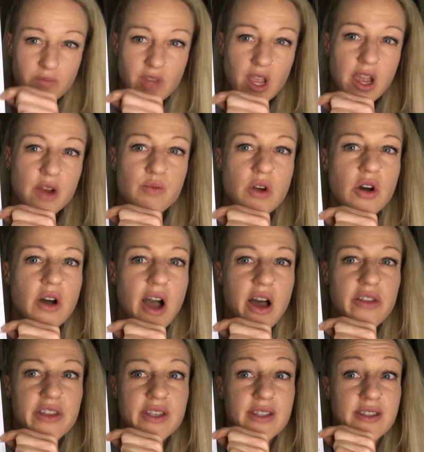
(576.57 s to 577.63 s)
I wrote
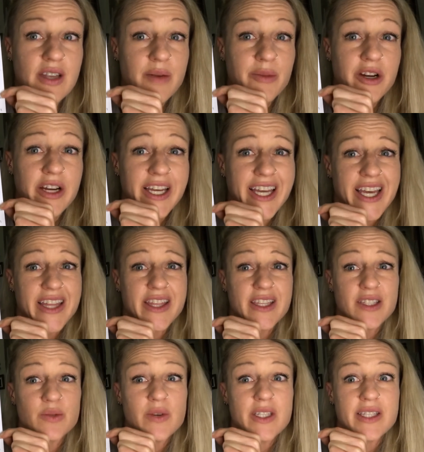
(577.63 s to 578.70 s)
out this summary, and
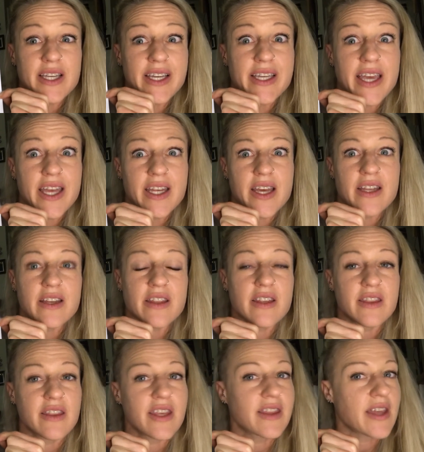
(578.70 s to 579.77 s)
this was, again, another
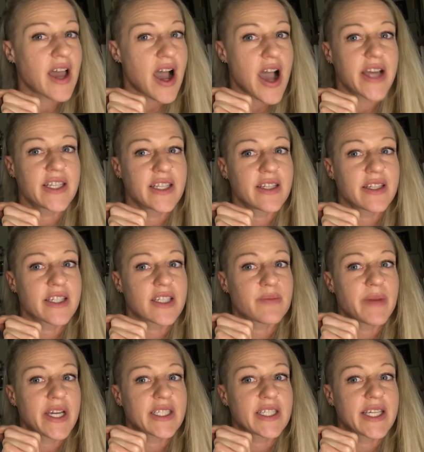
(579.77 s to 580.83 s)
thing that I didn't
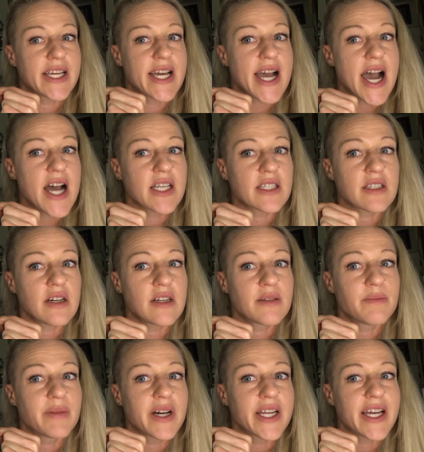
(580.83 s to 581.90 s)
expect to get asked on,
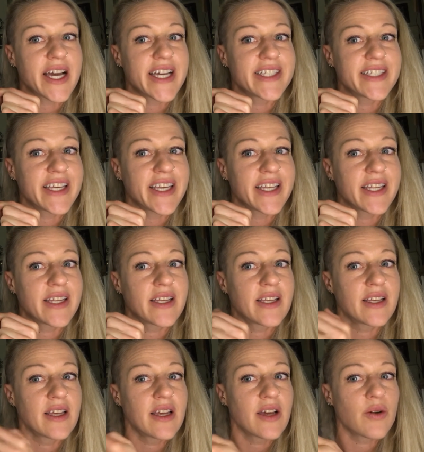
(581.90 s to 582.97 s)
but I did.
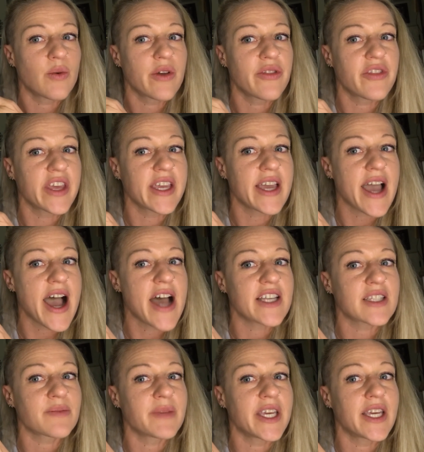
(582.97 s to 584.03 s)
One thing it
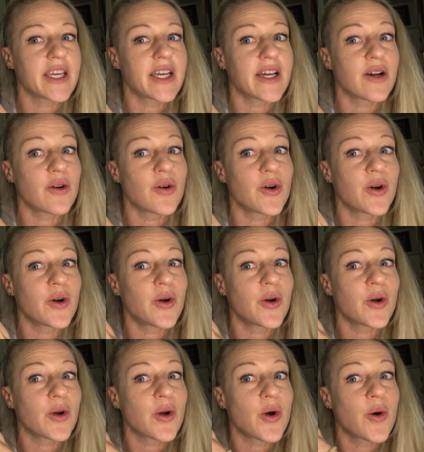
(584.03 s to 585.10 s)
asked me,
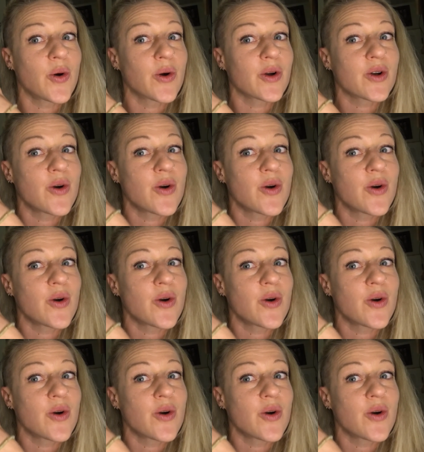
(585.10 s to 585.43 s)
core.